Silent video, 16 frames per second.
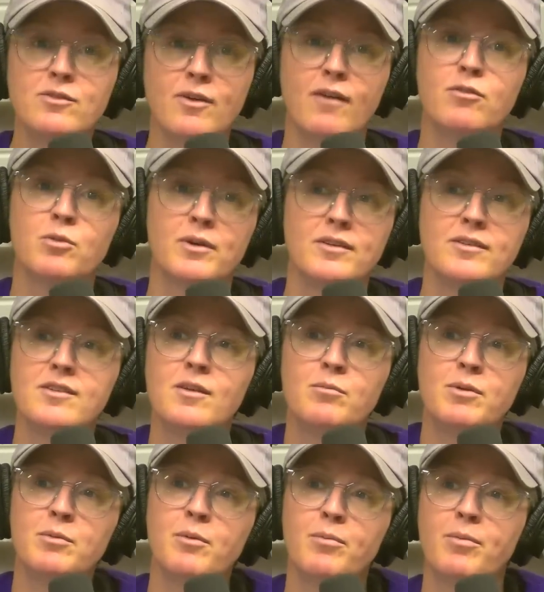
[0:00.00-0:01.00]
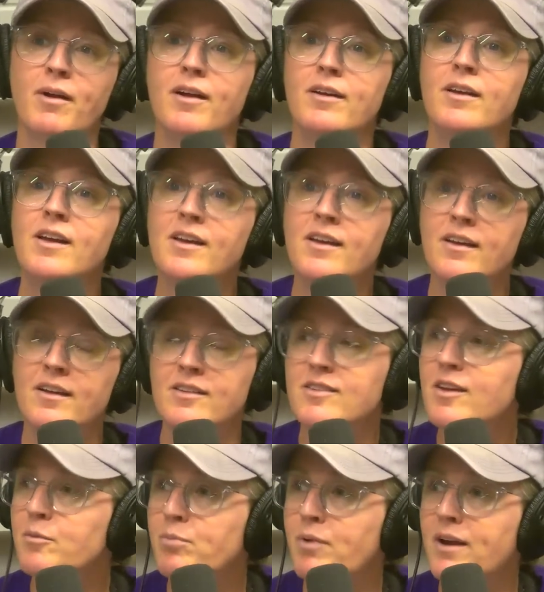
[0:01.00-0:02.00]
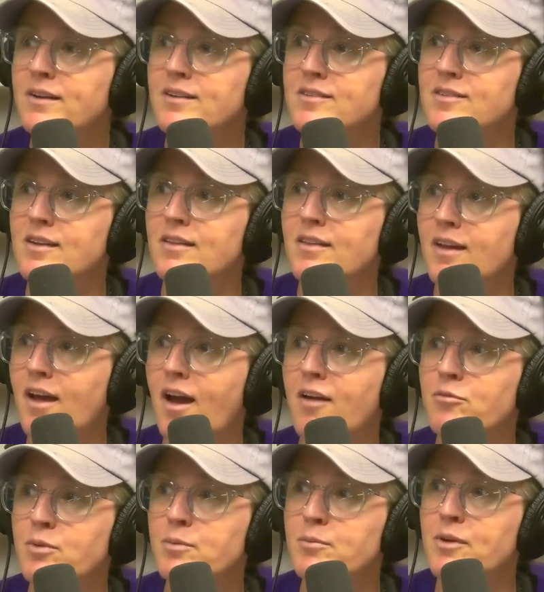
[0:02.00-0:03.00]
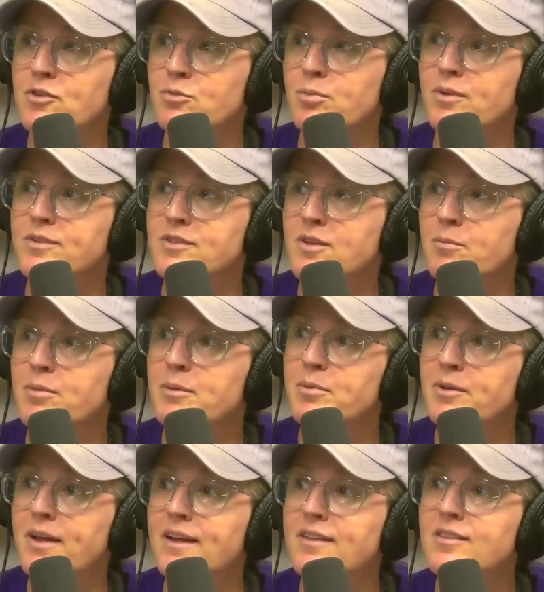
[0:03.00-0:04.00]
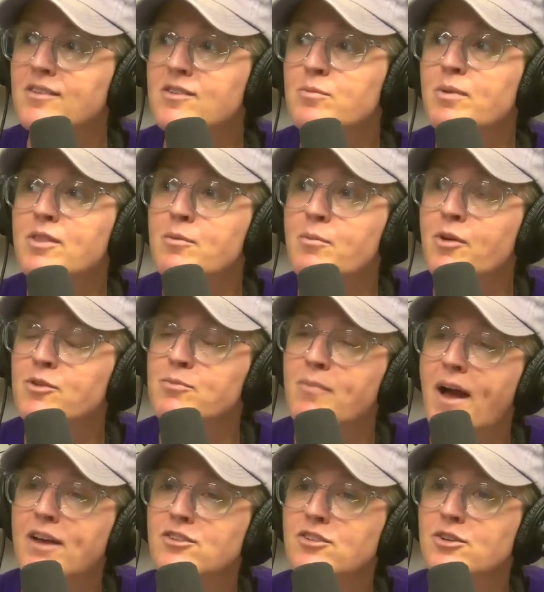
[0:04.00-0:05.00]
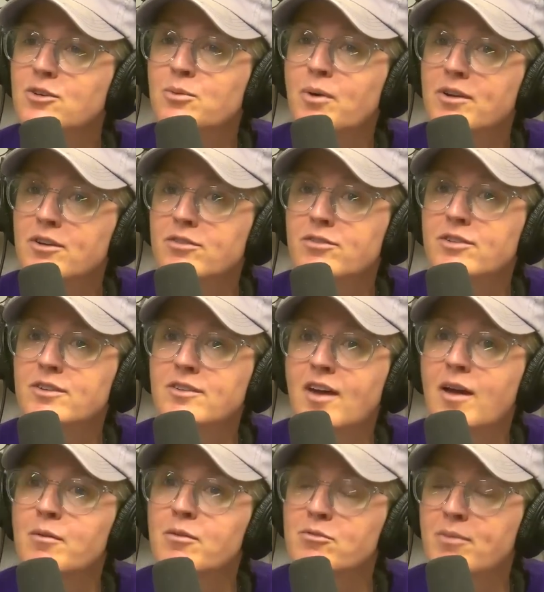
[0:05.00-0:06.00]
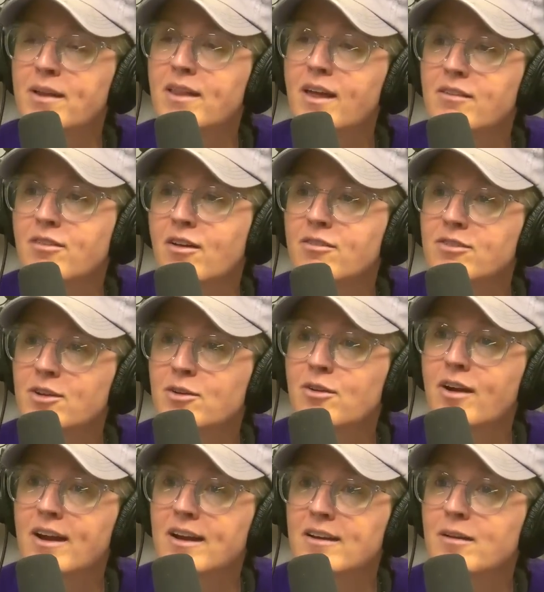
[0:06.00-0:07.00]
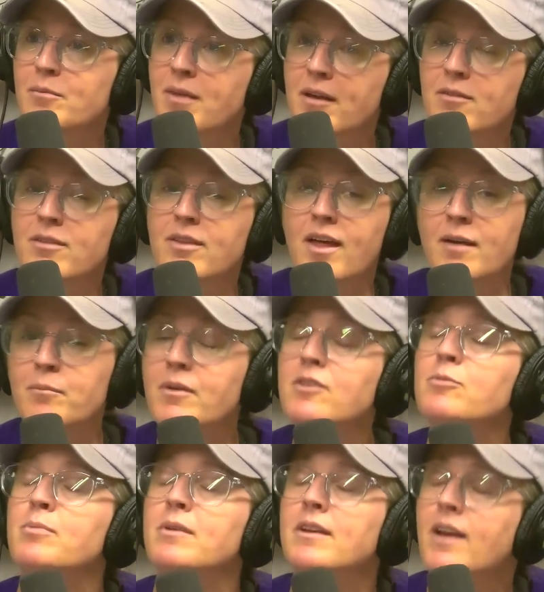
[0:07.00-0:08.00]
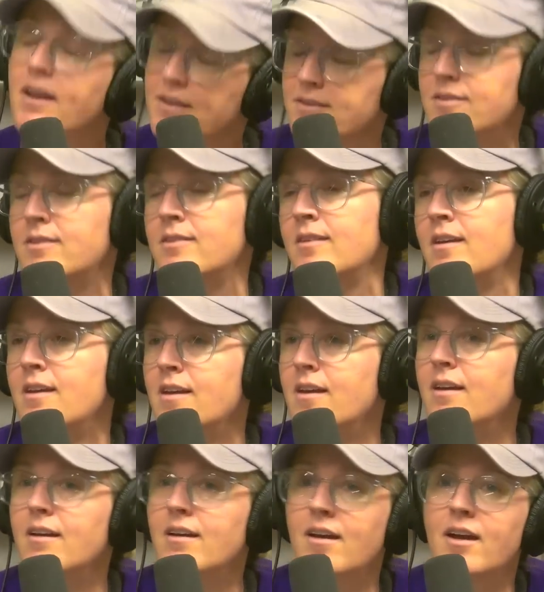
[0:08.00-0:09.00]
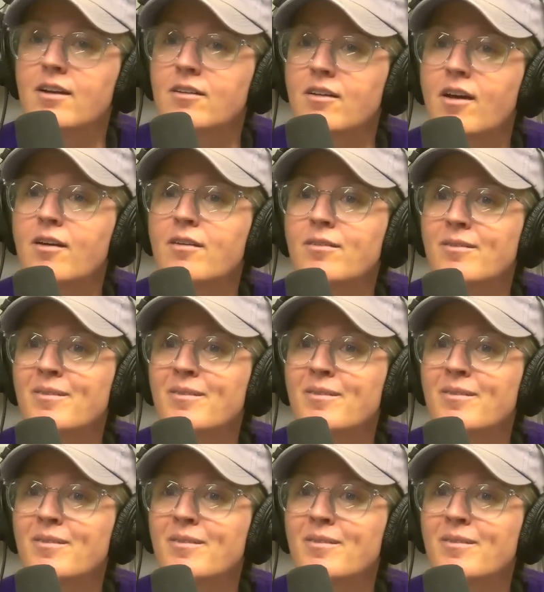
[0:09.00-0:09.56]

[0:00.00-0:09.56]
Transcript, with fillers: for everyone. Some people probably, it's like pregnancy. Like I've been miserable, and some people are like, "This has been the most magical, wonderful time of my life. I feel great." I'm like, "Well, that must be nice." Yeah. I Damn. don't know.